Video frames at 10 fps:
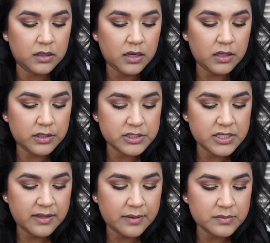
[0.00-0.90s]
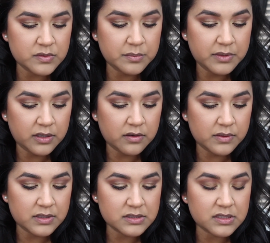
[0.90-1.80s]
color to them, so I'm gonna go
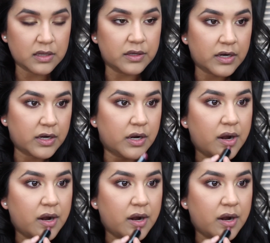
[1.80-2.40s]
with this color.